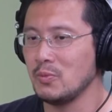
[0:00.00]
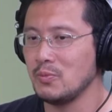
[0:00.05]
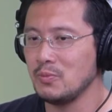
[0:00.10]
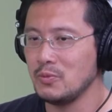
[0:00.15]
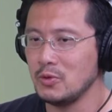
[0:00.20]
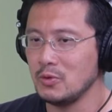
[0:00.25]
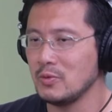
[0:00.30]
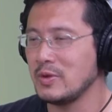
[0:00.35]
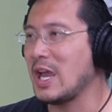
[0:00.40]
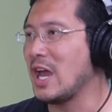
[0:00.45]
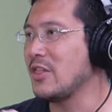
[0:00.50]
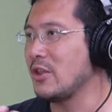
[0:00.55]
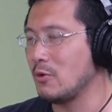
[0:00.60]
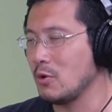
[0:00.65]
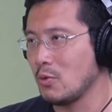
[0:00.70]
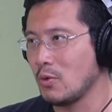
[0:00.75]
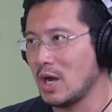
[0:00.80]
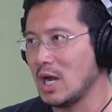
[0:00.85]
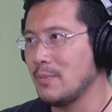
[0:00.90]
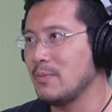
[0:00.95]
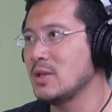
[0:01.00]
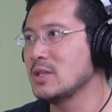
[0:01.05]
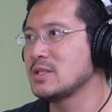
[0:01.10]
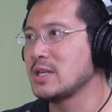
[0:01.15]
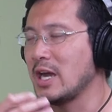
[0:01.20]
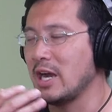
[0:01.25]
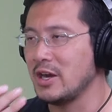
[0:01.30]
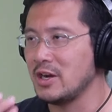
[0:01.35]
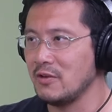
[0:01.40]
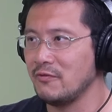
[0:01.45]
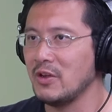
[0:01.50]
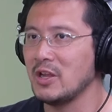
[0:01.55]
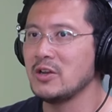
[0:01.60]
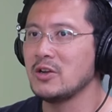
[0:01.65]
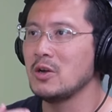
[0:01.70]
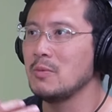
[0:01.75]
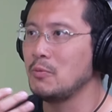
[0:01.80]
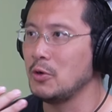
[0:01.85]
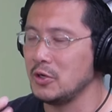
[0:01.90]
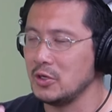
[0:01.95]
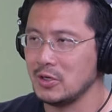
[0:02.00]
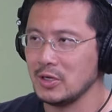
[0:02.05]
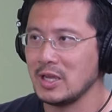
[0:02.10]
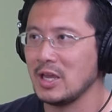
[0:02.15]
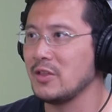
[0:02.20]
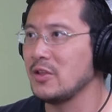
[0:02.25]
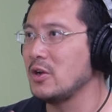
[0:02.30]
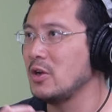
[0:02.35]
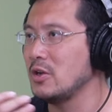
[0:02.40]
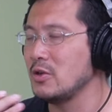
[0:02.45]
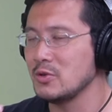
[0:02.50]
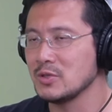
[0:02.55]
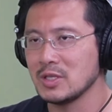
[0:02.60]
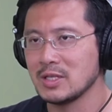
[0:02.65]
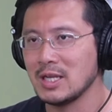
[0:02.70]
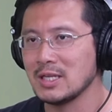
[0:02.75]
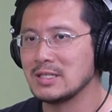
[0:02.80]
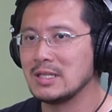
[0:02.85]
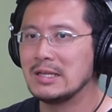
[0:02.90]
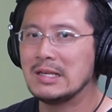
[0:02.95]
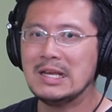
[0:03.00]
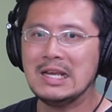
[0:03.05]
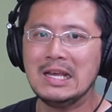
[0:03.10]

you gather requirements hire a vendor put it together user tested